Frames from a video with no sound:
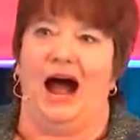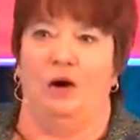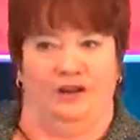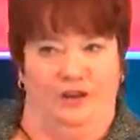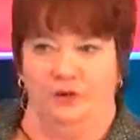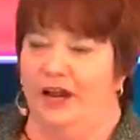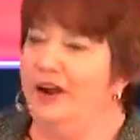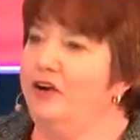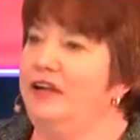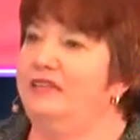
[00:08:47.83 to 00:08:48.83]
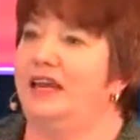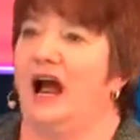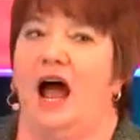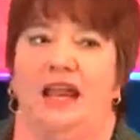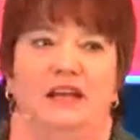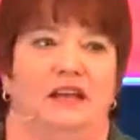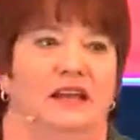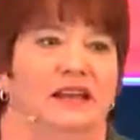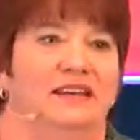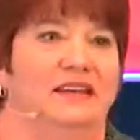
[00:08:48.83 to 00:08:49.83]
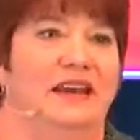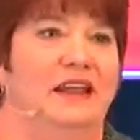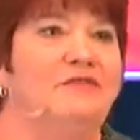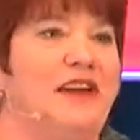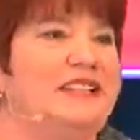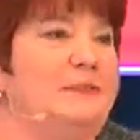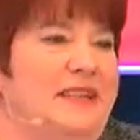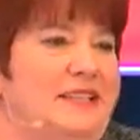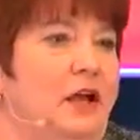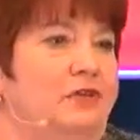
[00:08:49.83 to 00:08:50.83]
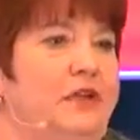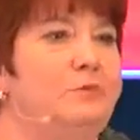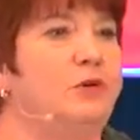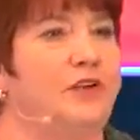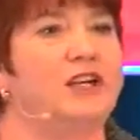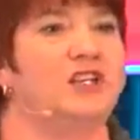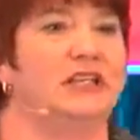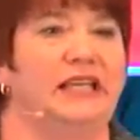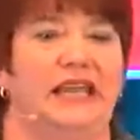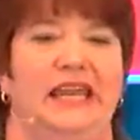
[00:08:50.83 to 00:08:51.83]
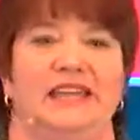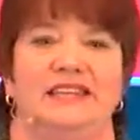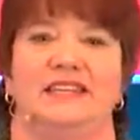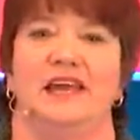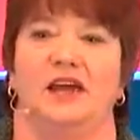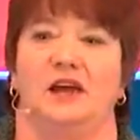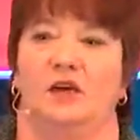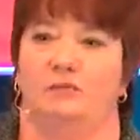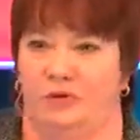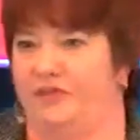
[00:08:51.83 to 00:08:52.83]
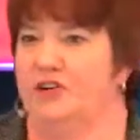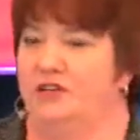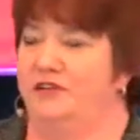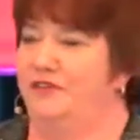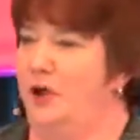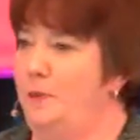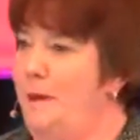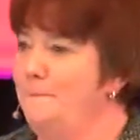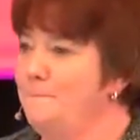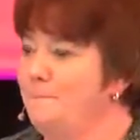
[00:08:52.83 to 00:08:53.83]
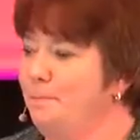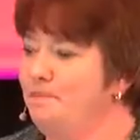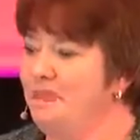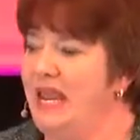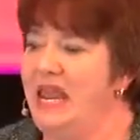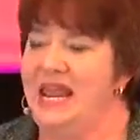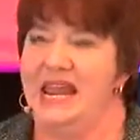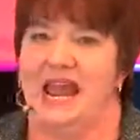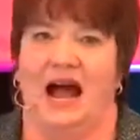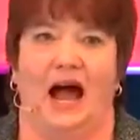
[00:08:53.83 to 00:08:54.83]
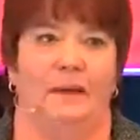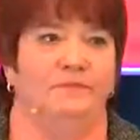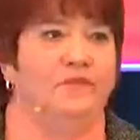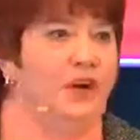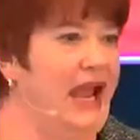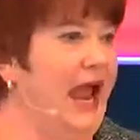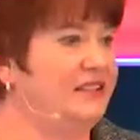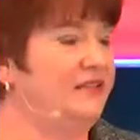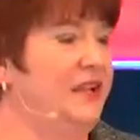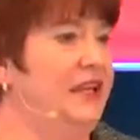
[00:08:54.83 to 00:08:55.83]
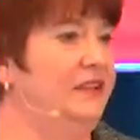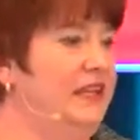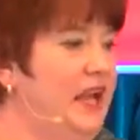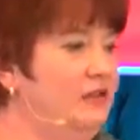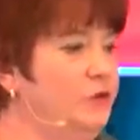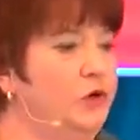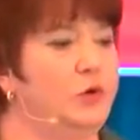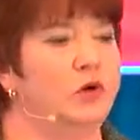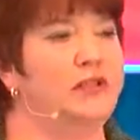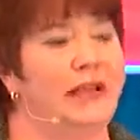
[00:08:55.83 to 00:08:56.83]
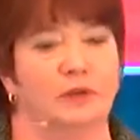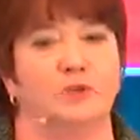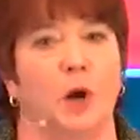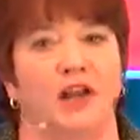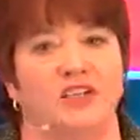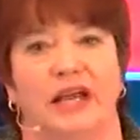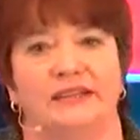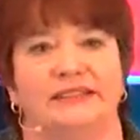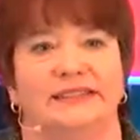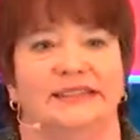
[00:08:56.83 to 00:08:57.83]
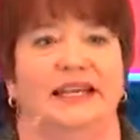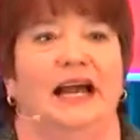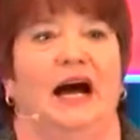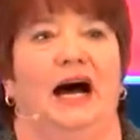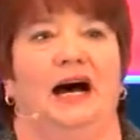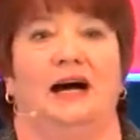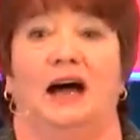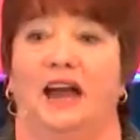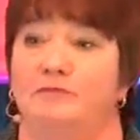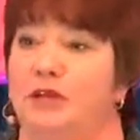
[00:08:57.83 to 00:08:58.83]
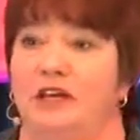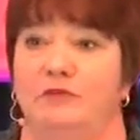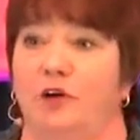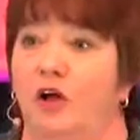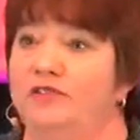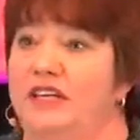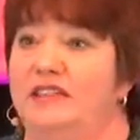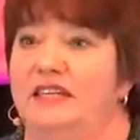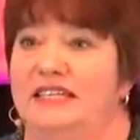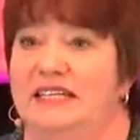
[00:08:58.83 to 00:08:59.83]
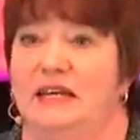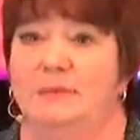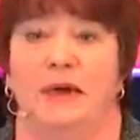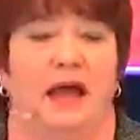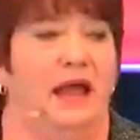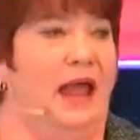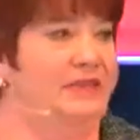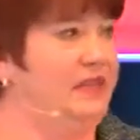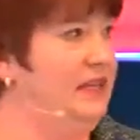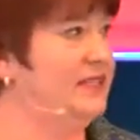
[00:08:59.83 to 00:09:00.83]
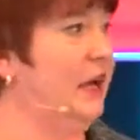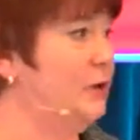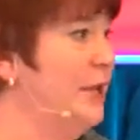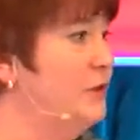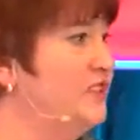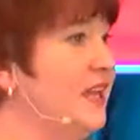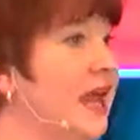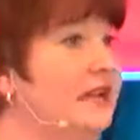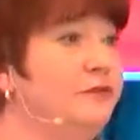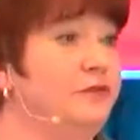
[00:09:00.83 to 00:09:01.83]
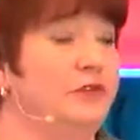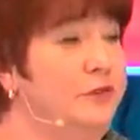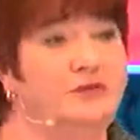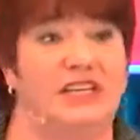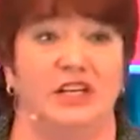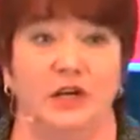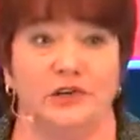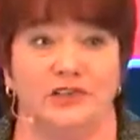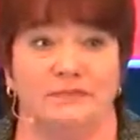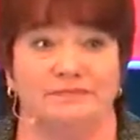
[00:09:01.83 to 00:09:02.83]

Another area that I invest myself in professionally is professional development. I'm very active in the California World Language Project. I've been involved in the team at the Sacramento site for 15 years.